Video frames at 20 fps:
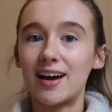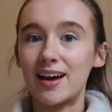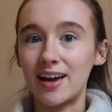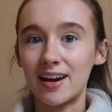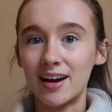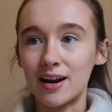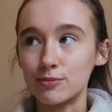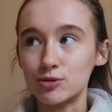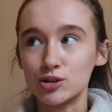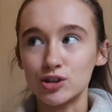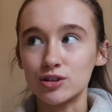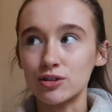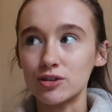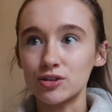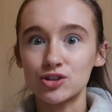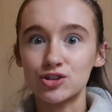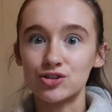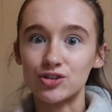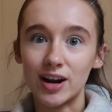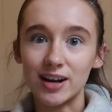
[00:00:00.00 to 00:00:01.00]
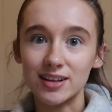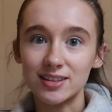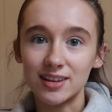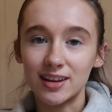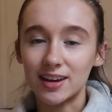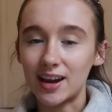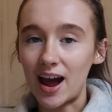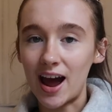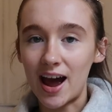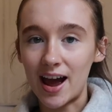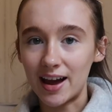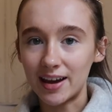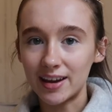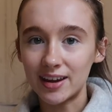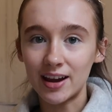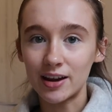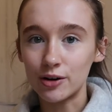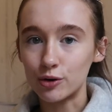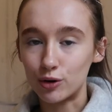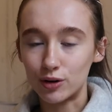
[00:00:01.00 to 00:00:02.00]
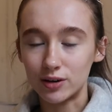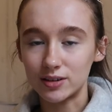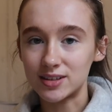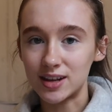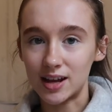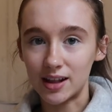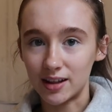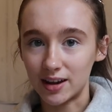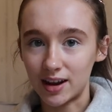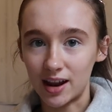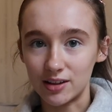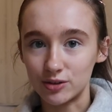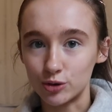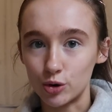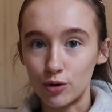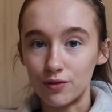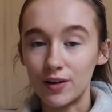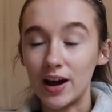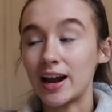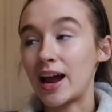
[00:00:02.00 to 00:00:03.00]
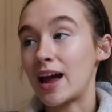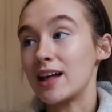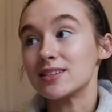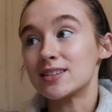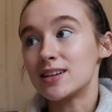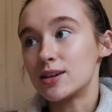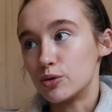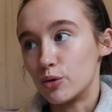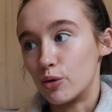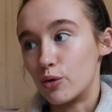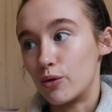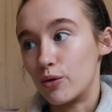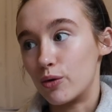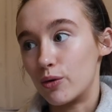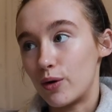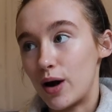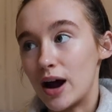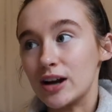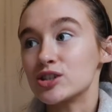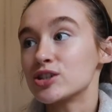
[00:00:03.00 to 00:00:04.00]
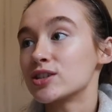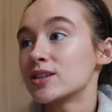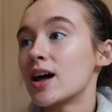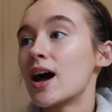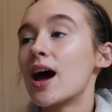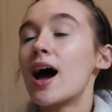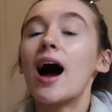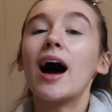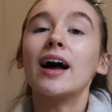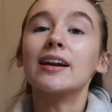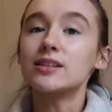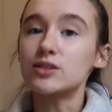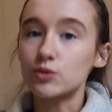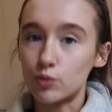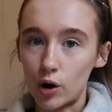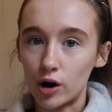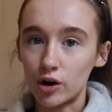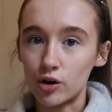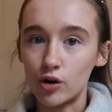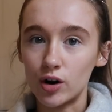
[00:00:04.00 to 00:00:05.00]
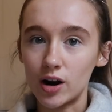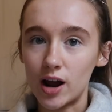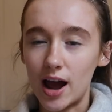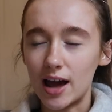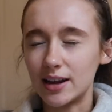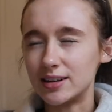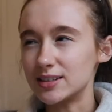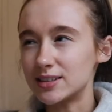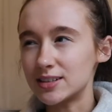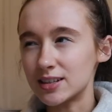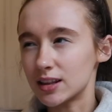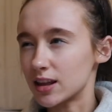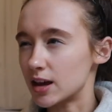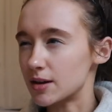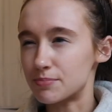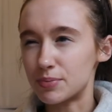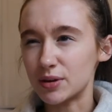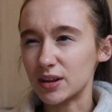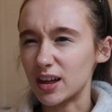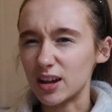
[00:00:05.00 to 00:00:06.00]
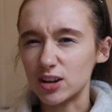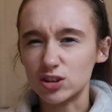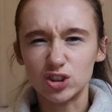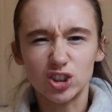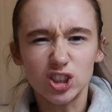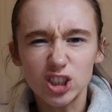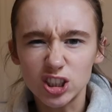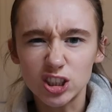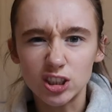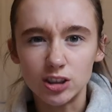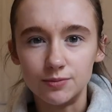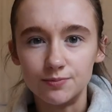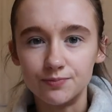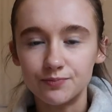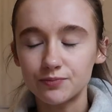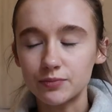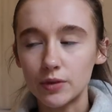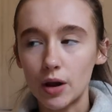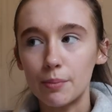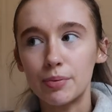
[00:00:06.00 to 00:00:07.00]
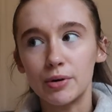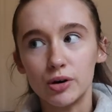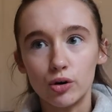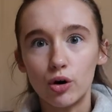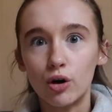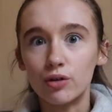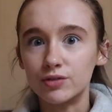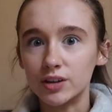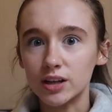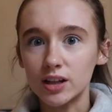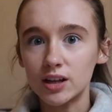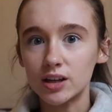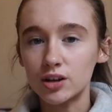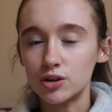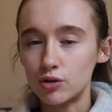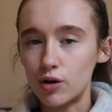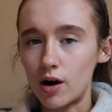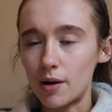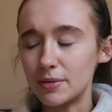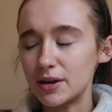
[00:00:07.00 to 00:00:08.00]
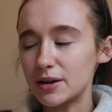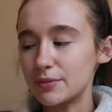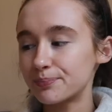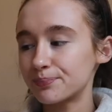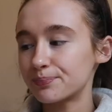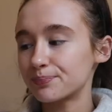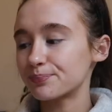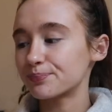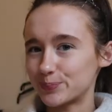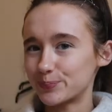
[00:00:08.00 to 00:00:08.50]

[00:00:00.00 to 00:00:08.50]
And I'm just not strict. Like, I cannot tell a kid off. I can't say no. I need to work on it. I need to like be like, but not really, you know what I mean?